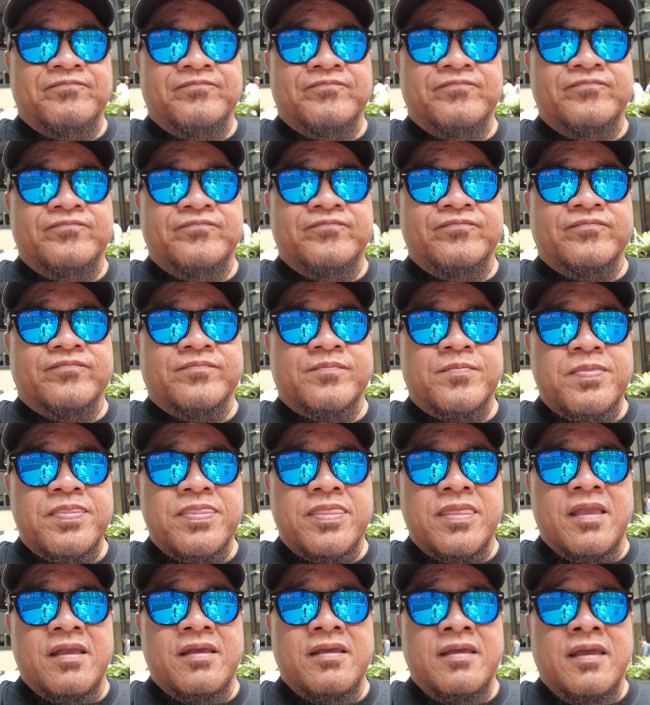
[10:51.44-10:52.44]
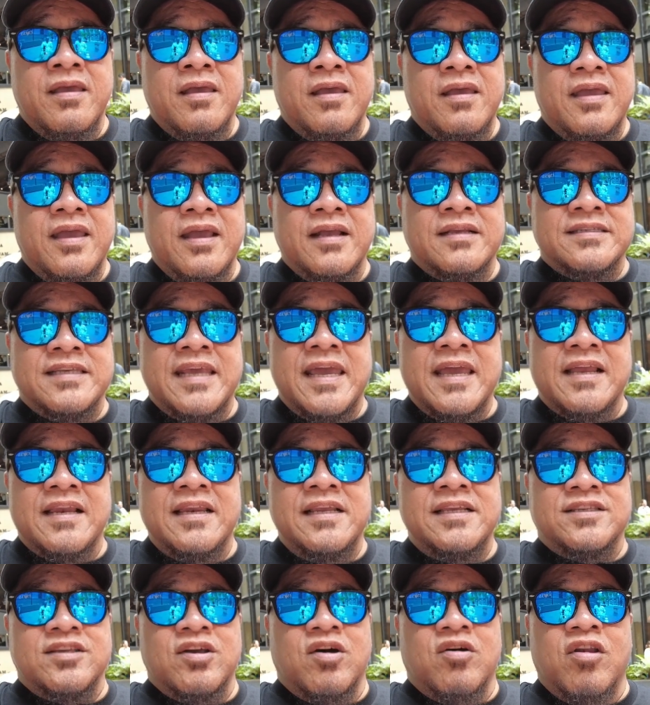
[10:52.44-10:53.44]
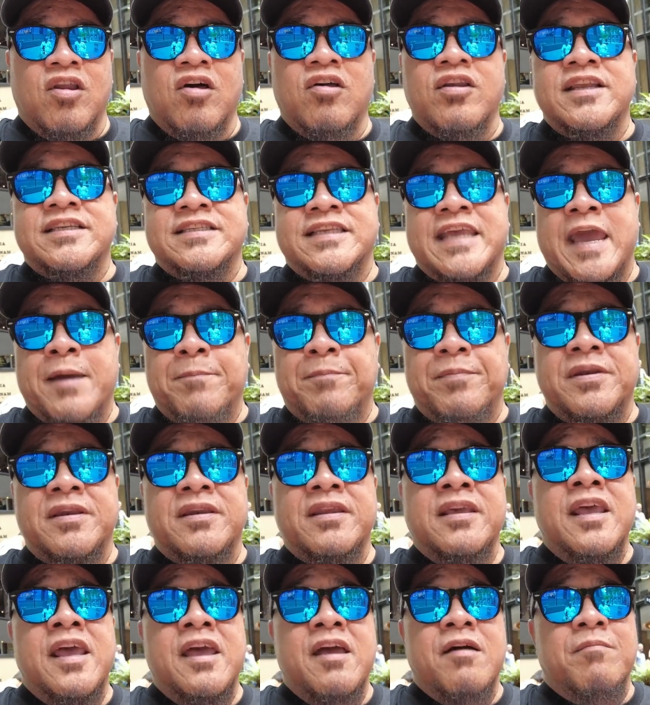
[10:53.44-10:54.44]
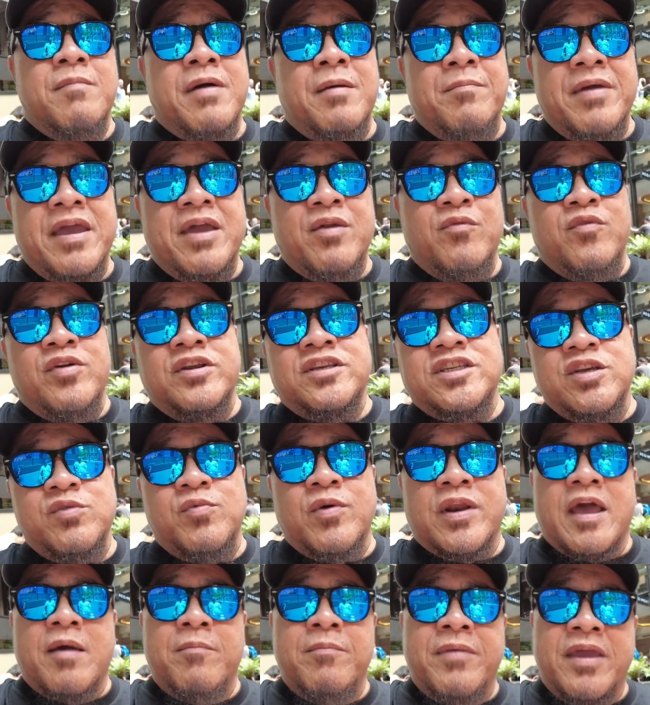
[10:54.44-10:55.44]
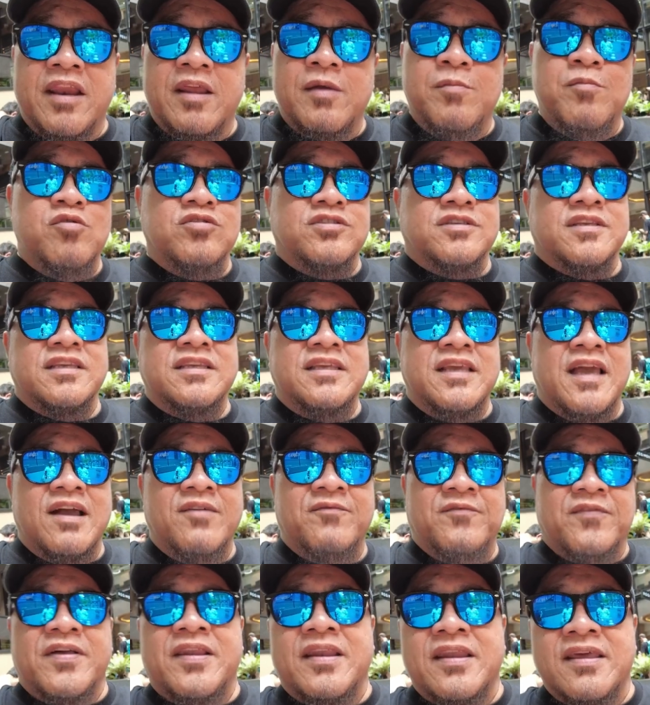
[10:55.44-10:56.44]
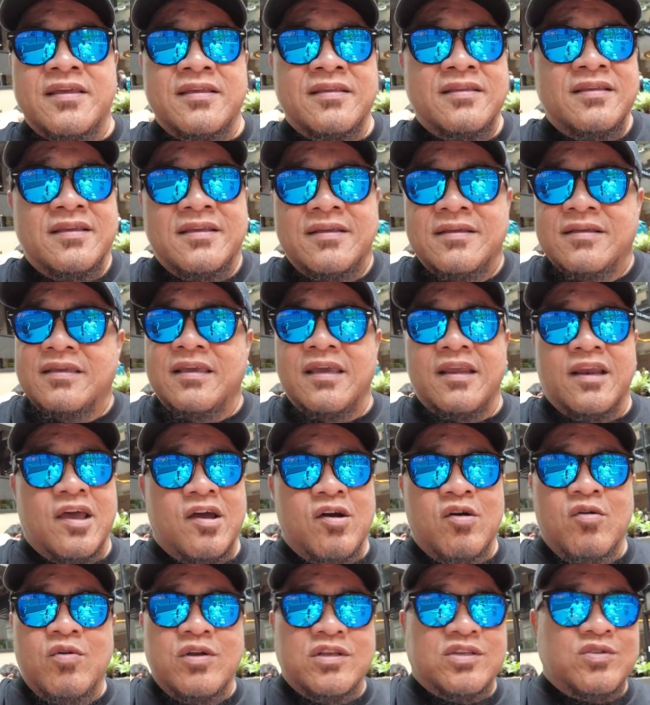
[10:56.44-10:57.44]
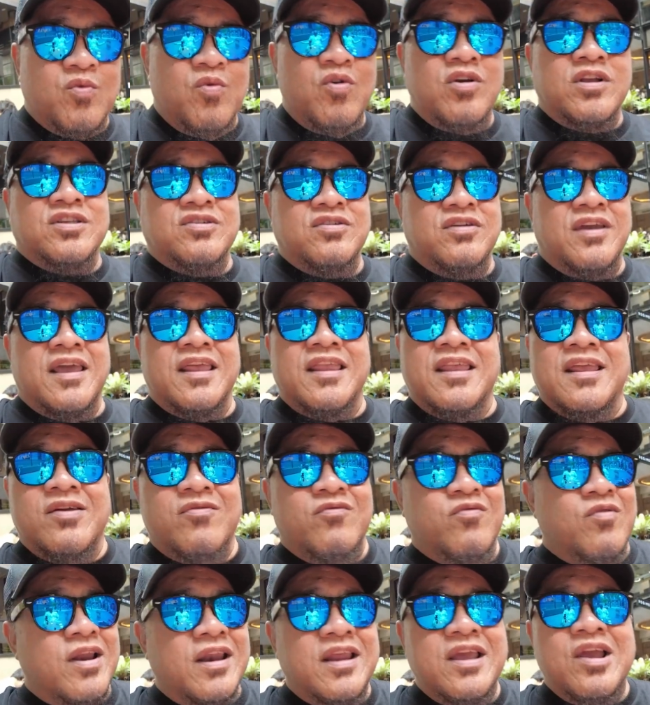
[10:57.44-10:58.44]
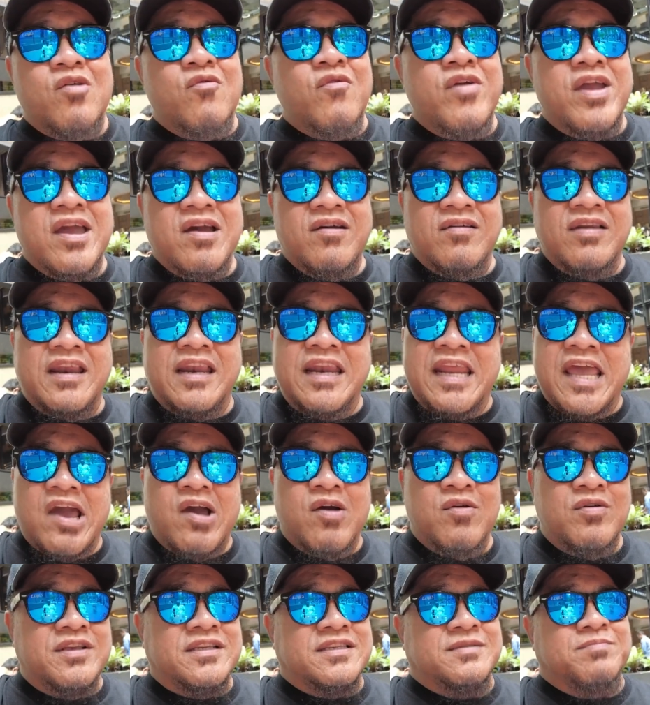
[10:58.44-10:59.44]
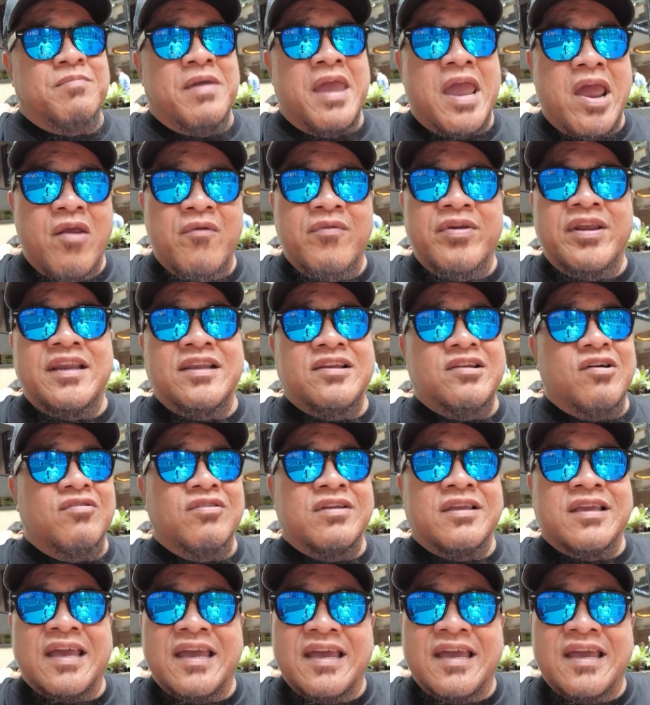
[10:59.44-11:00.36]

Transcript: twelve, thirteen. Exactly. So a lot has happened. My man Richie, when I met him, was a young fella. You know, we used to work together, running around, and now he's married, got